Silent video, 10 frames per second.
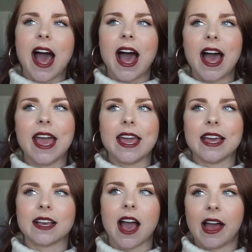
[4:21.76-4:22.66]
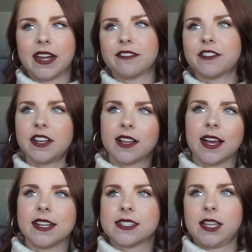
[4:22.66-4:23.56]
I kind of
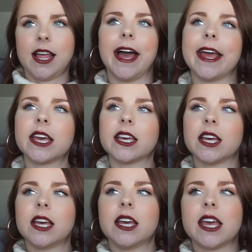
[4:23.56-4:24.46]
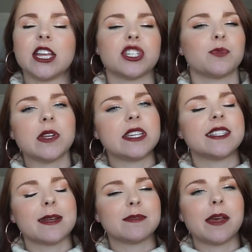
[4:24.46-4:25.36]
realized that like it just really
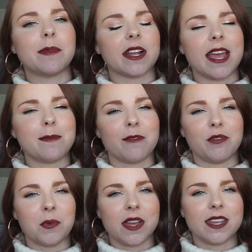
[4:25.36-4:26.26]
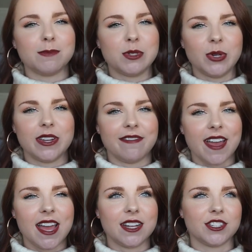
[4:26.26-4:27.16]
steps up your game if you wear them to an
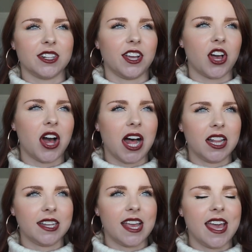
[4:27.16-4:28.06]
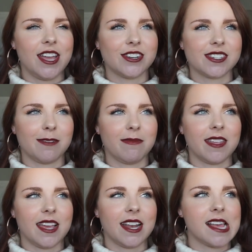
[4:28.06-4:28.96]
event or like a holiday or
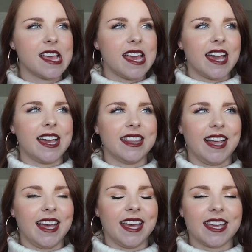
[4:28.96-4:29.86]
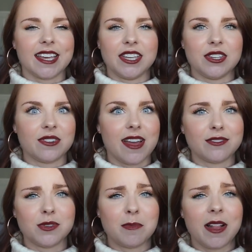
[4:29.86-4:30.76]
something, and like you don't
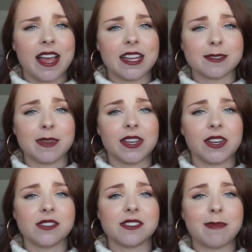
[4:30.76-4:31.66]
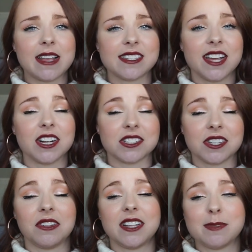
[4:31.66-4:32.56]
have to apply as many coats of mascara.
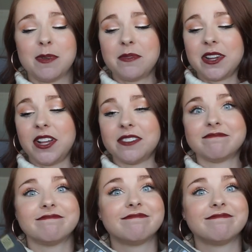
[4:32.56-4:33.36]
So let's be real.